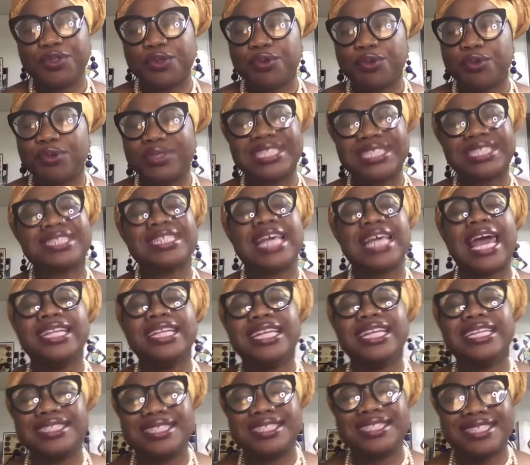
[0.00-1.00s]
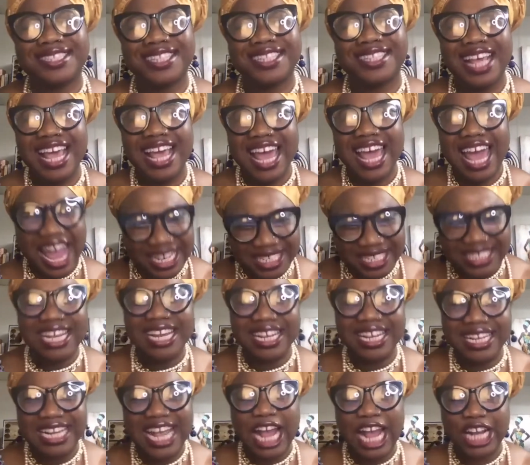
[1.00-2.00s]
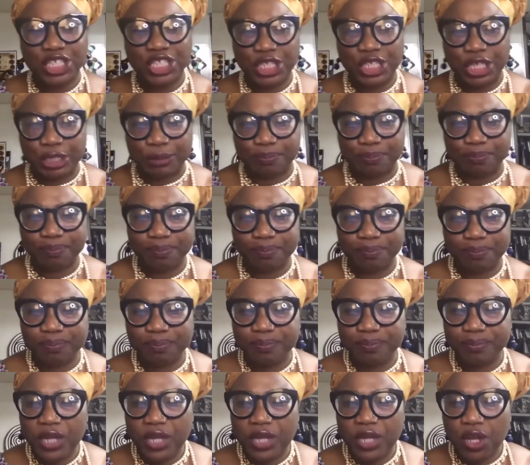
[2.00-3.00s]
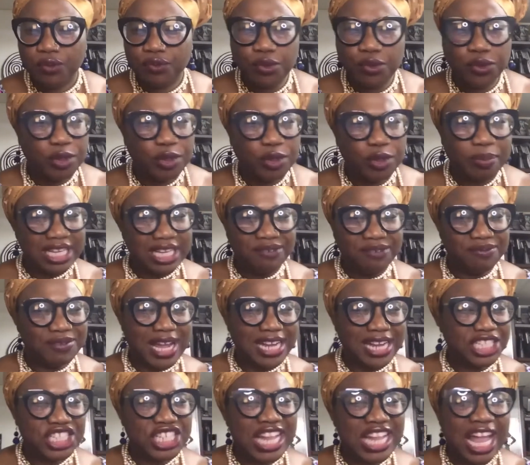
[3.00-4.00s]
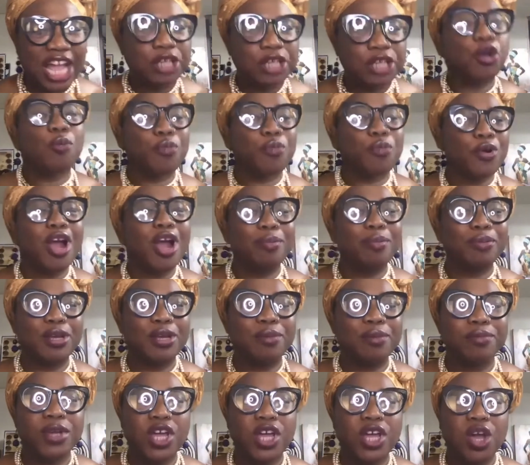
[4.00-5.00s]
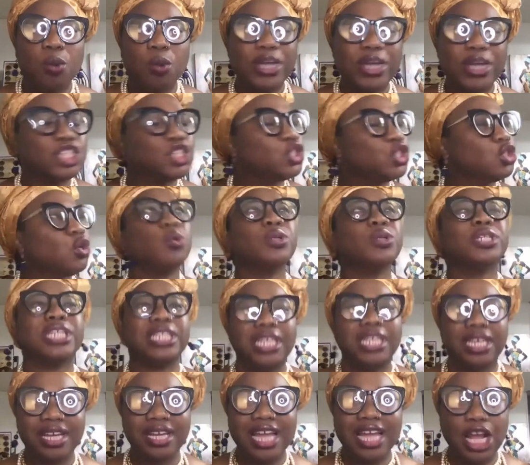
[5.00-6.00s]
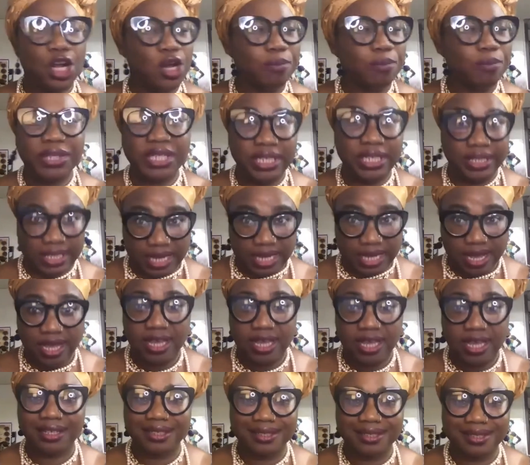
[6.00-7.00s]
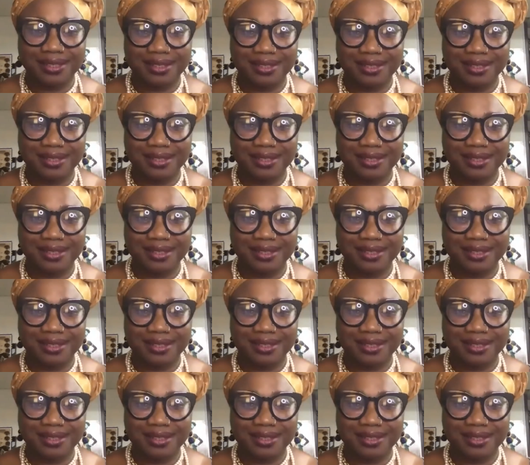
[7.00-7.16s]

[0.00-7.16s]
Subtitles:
through silence and inaction, through the belief that it's not your problem when it totally and completely is?